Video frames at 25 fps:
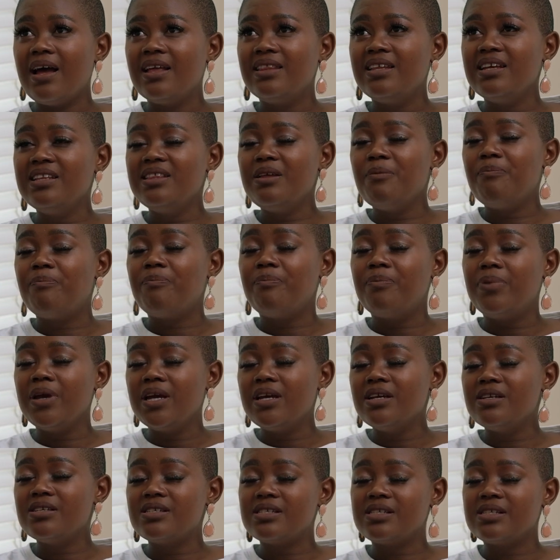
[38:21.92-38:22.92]
I think the
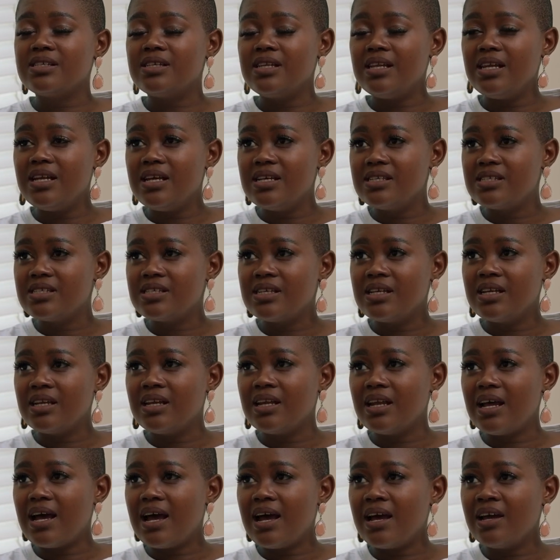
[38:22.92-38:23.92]
biggest
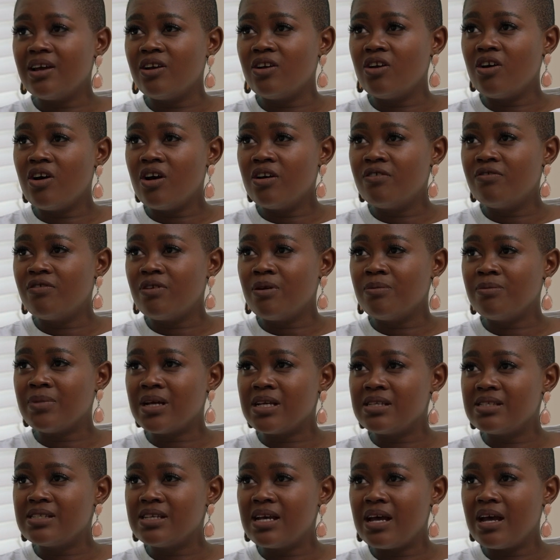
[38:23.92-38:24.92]
lesson I got from
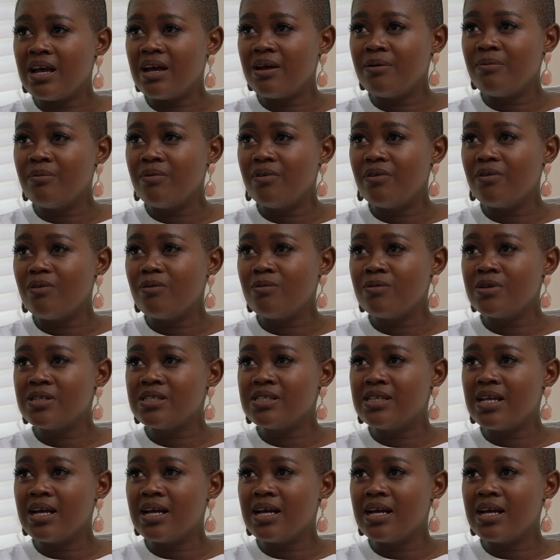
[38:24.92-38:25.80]
that time was